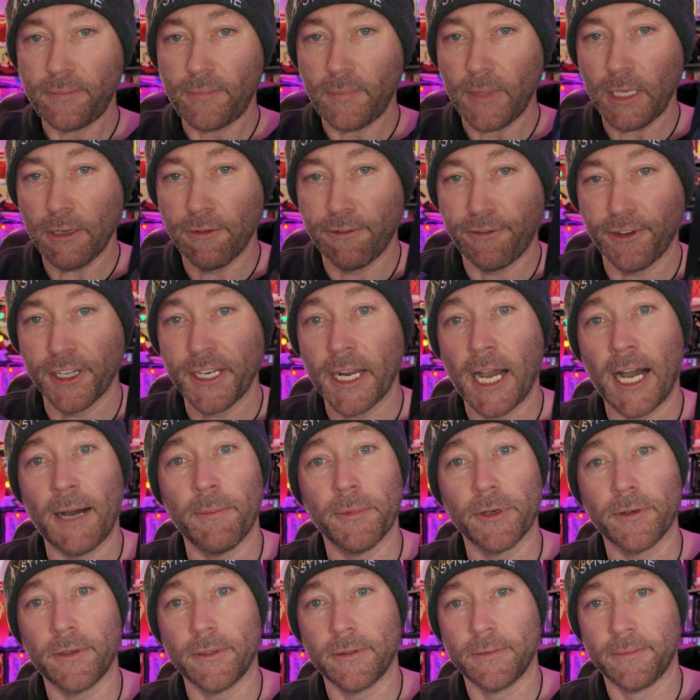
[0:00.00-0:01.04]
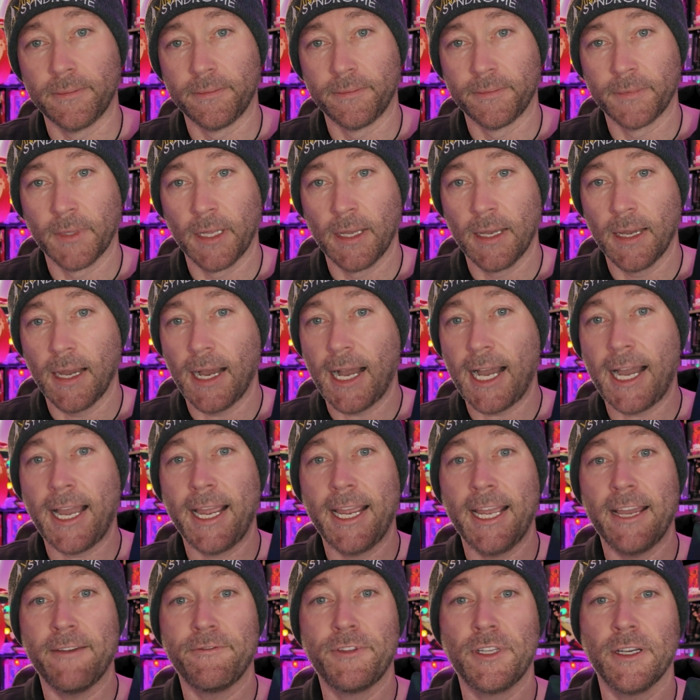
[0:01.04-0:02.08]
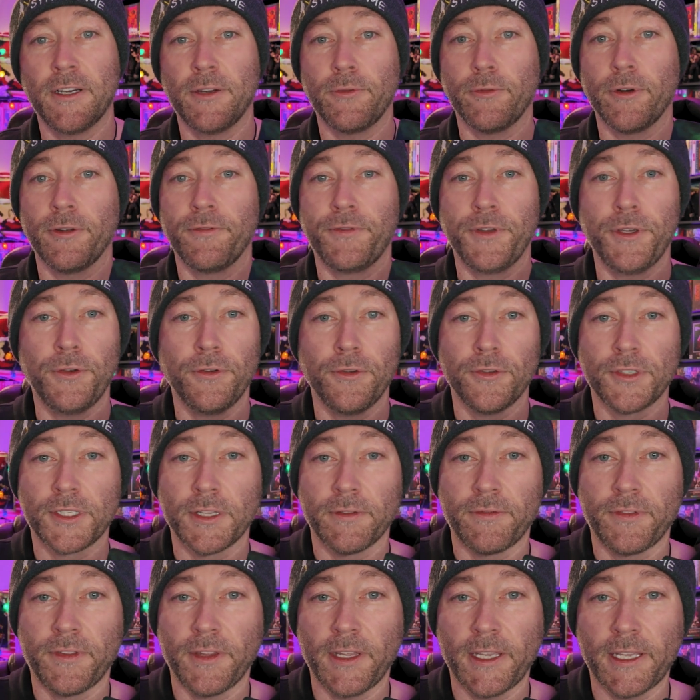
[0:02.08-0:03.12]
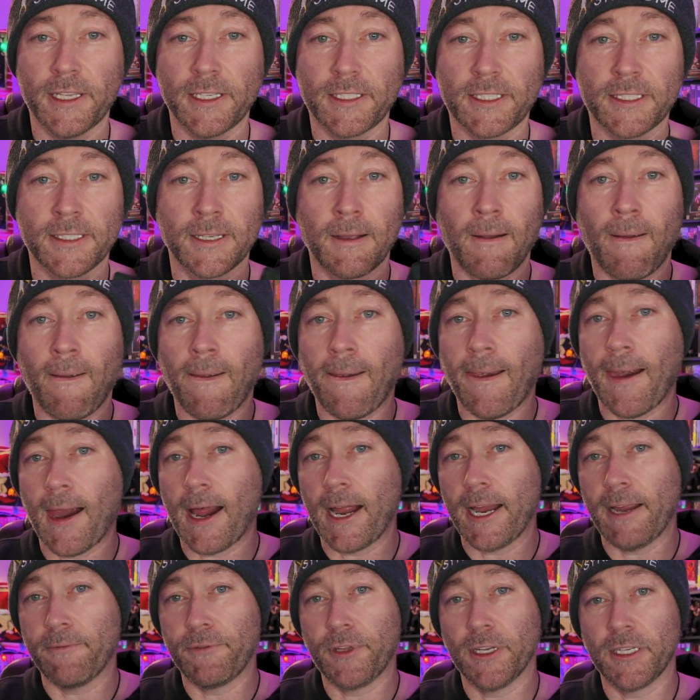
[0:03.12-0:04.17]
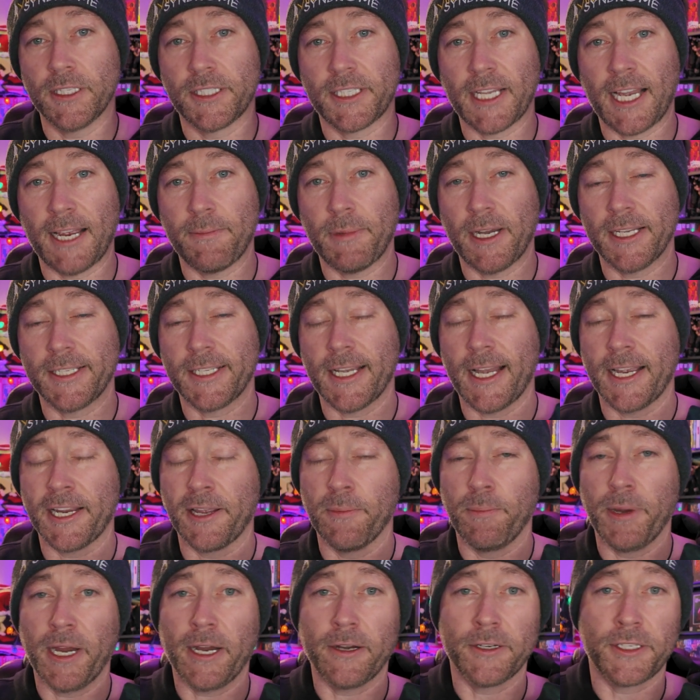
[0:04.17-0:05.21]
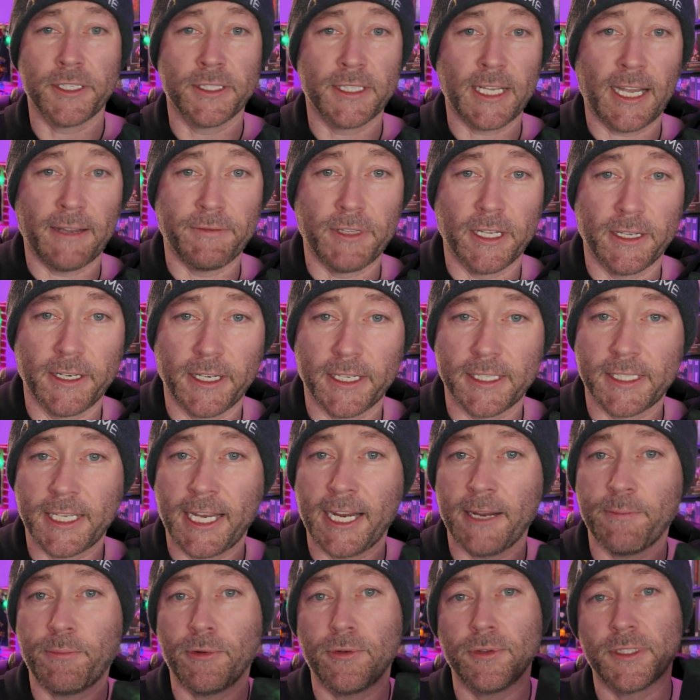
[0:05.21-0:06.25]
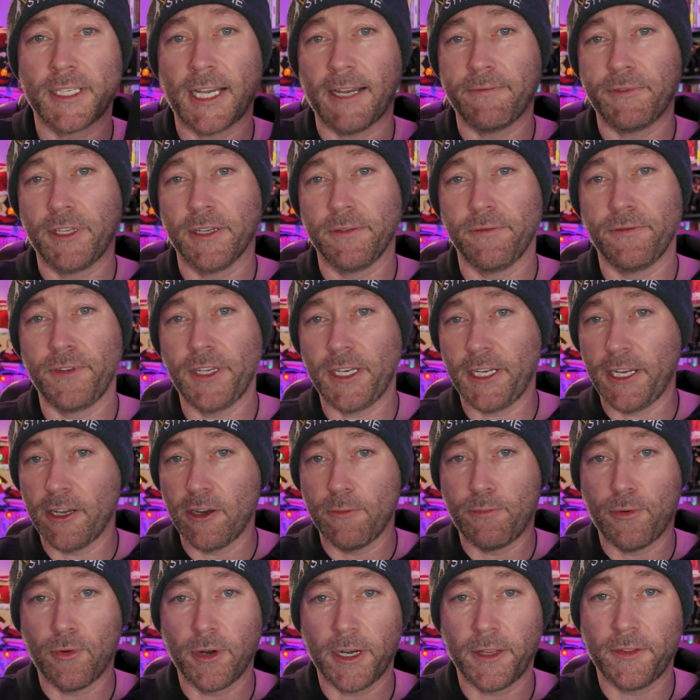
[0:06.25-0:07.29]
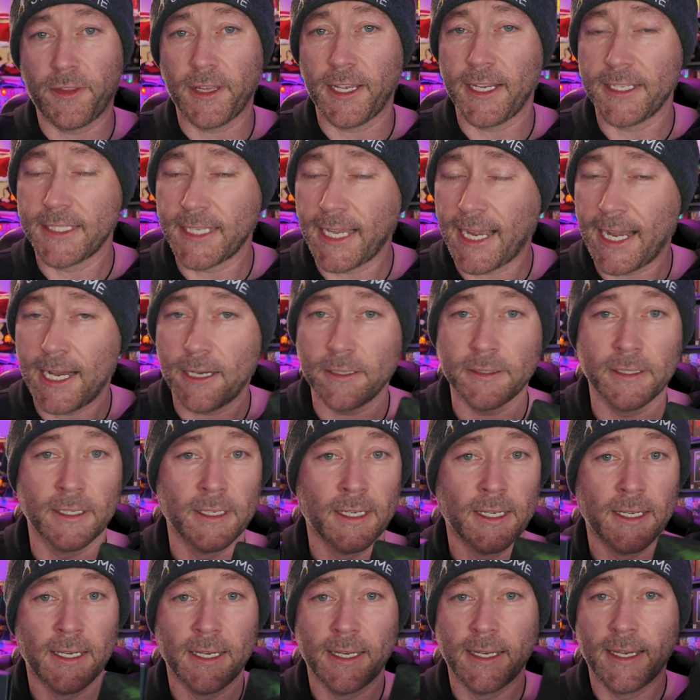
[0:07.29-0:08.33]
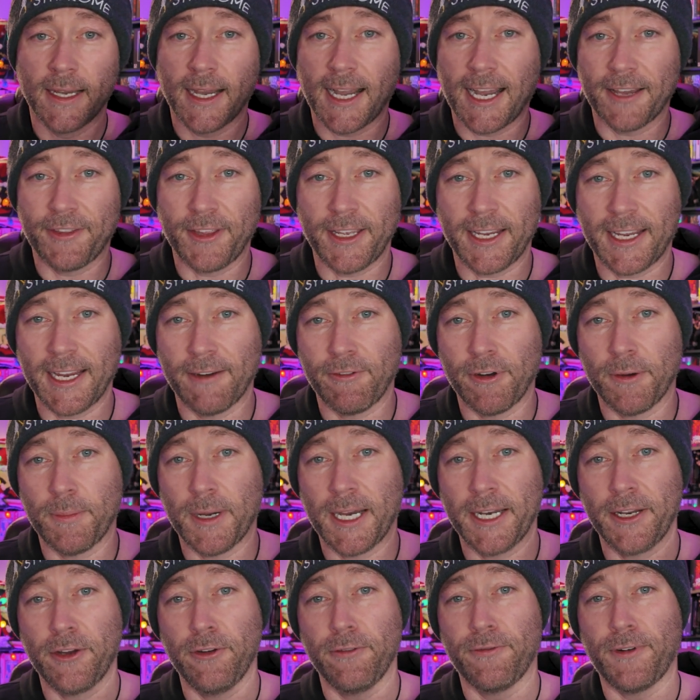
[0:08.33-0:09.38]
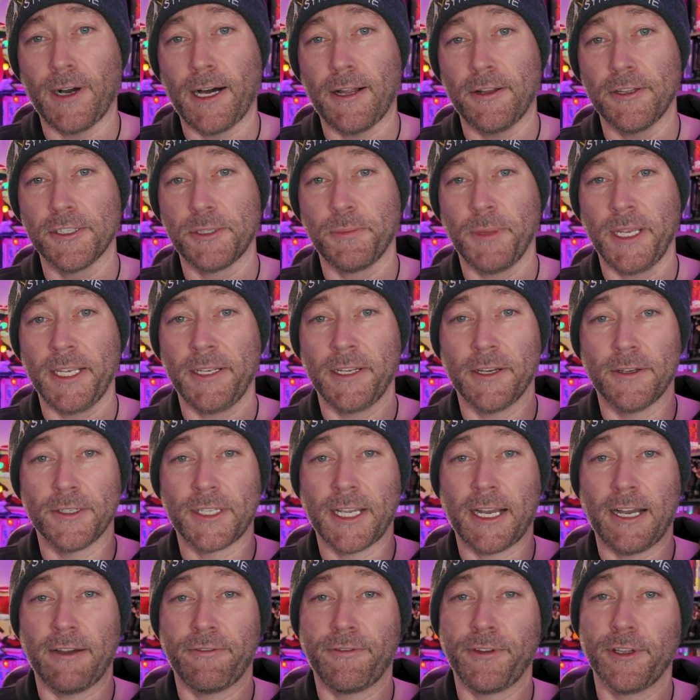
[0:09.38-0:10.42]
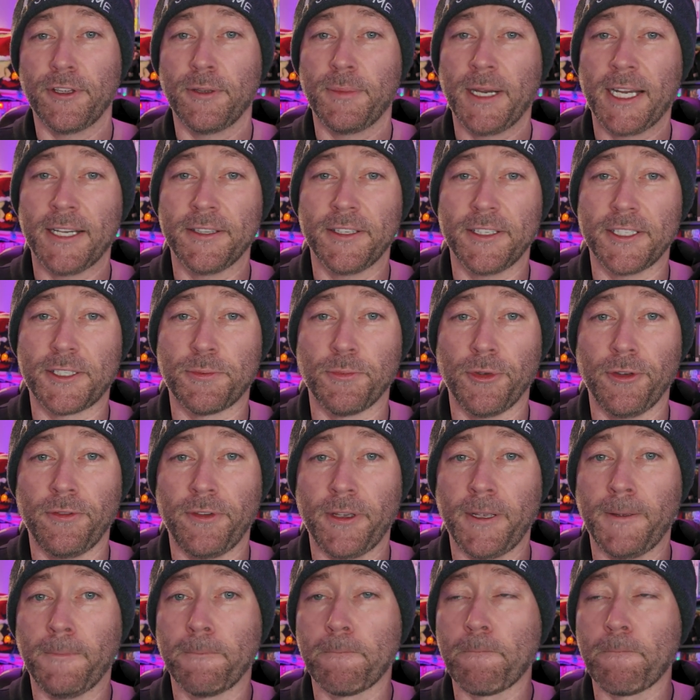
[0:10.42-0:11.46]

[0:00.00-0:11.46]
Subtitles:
phenomenal. I have done reviews of this. I have done side-by-side comparisons. I've done examples. I've done video, pointed things out. I think everybody who follows me knows how I feel about this movie.